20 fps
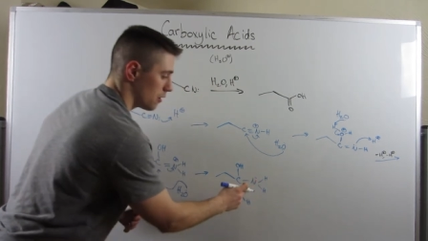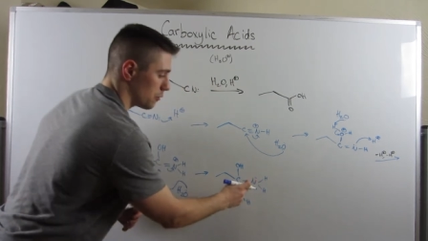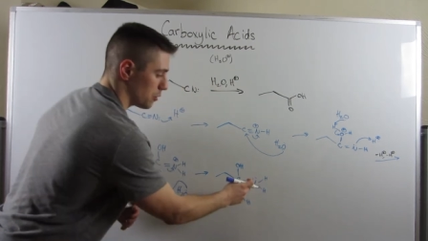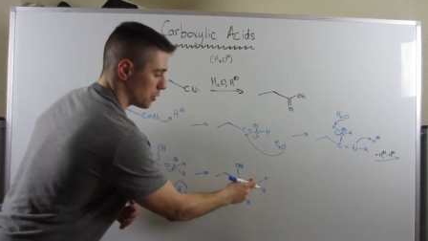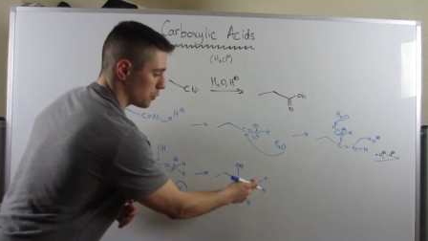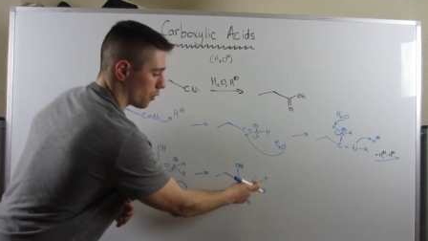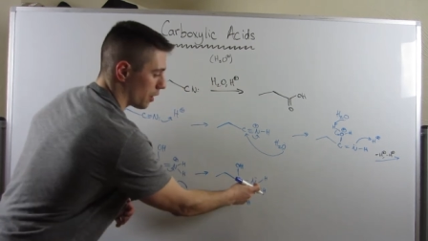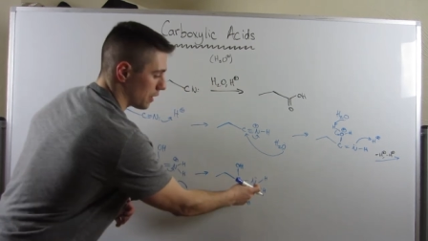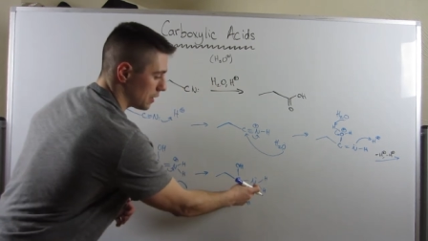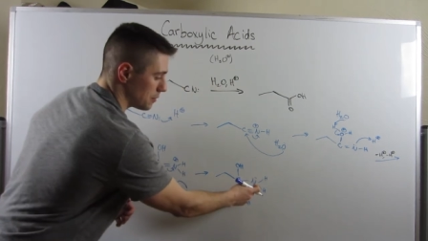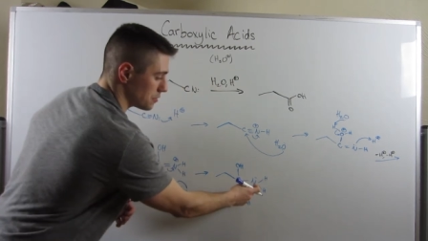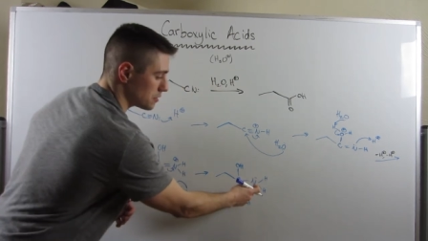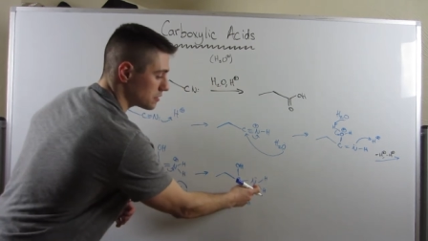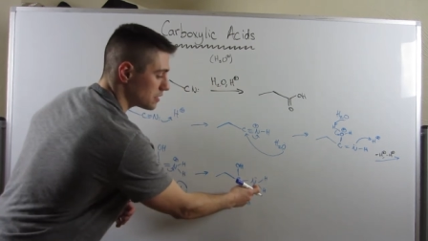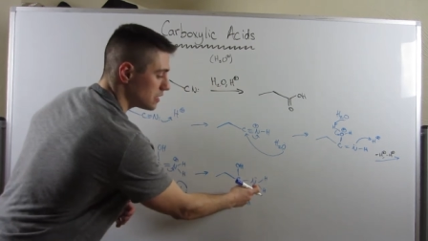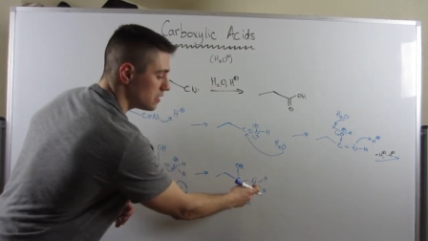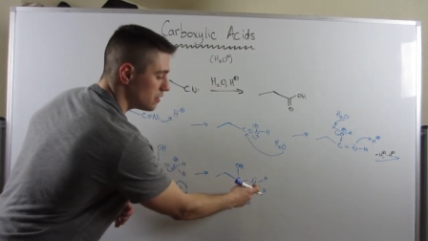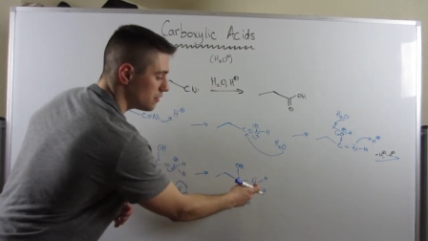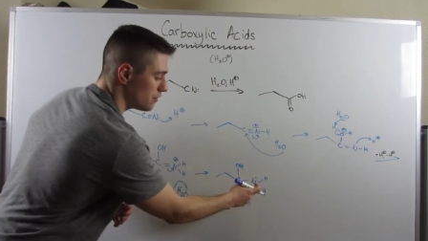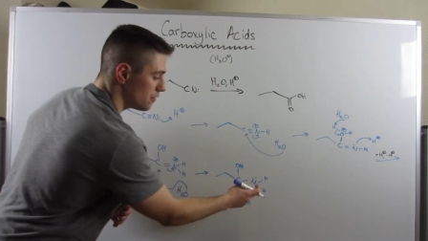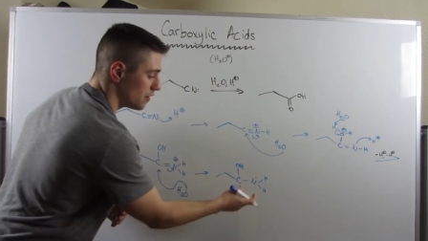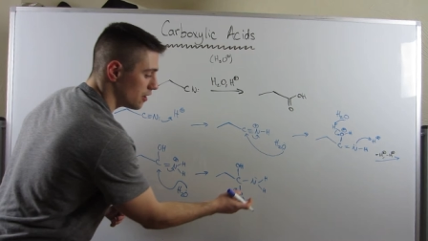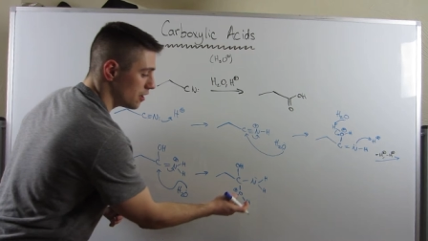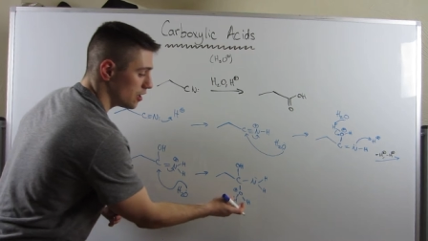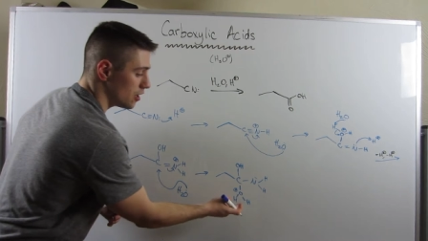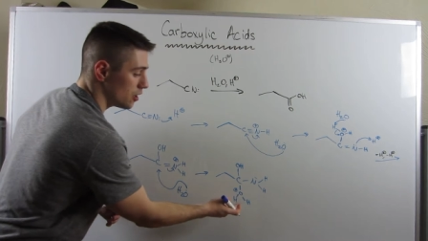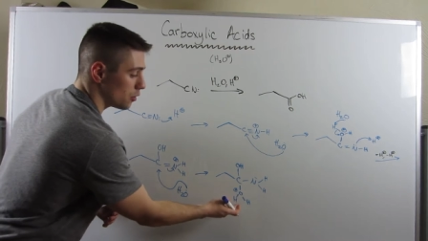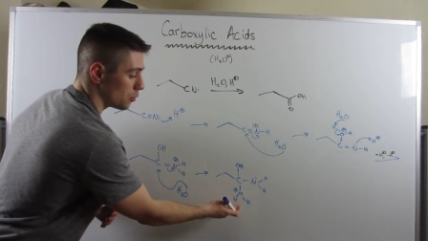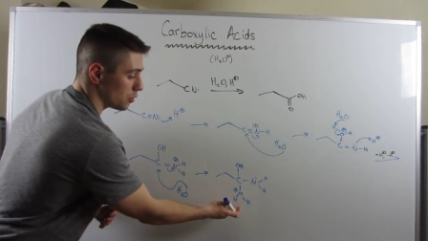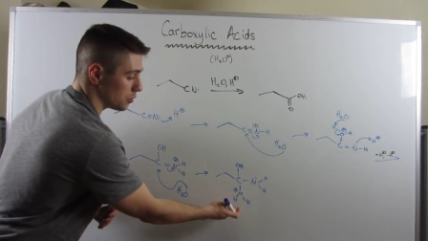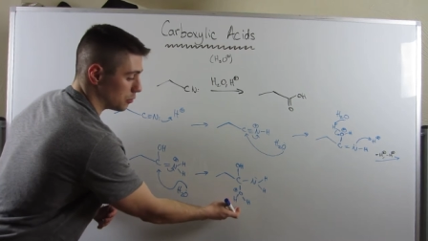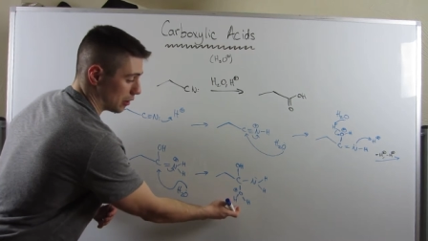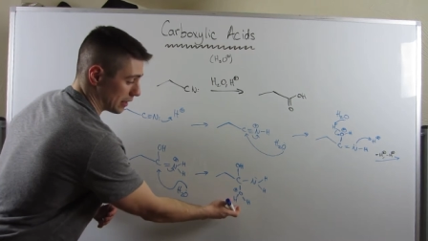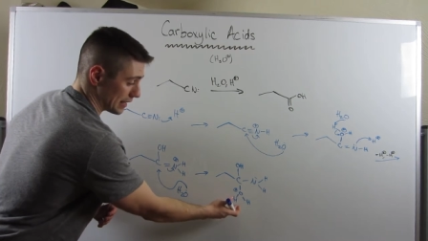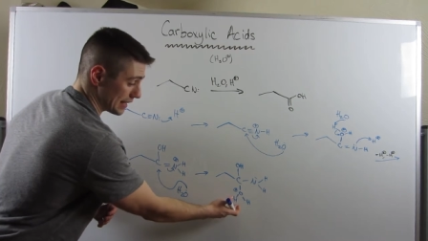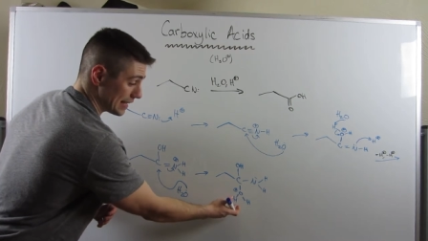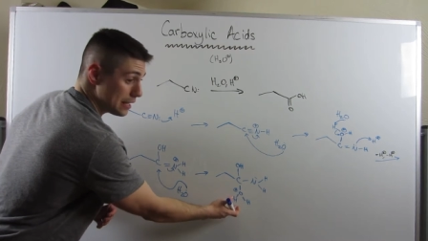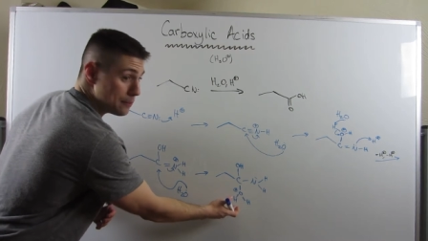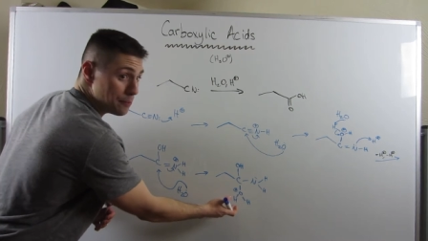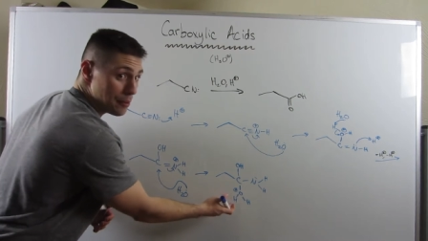We want him to leave. We
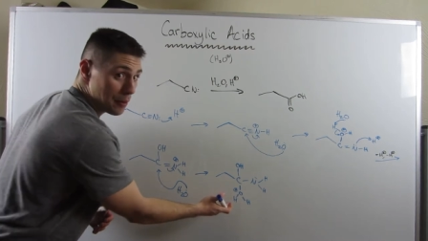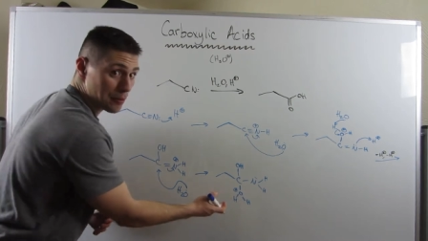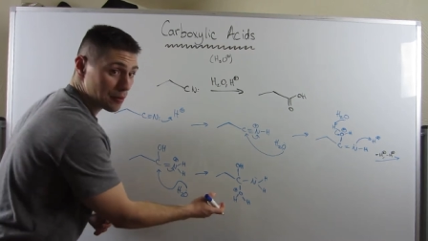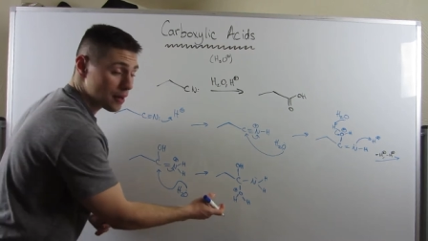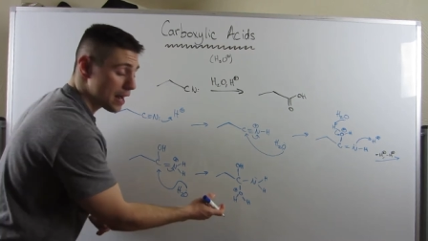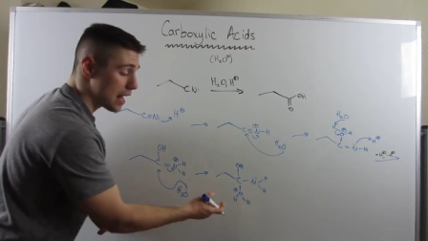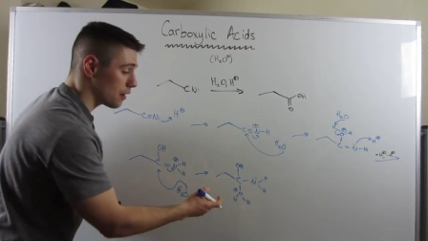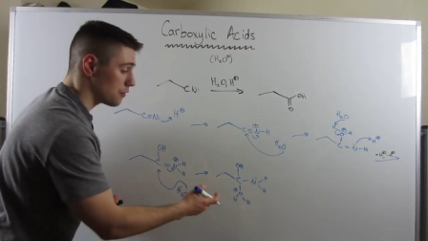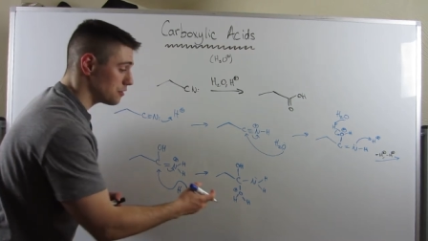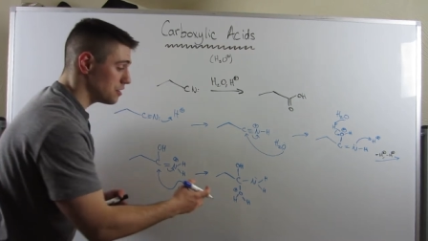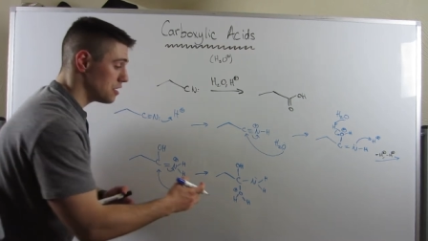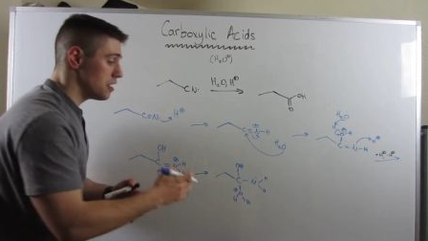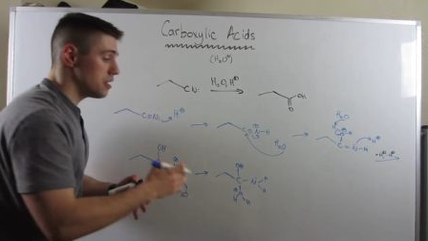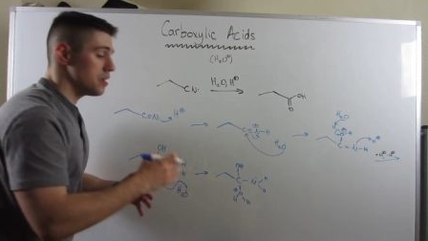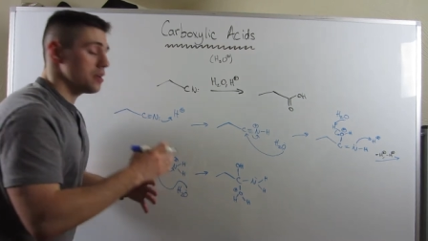want to keep him around.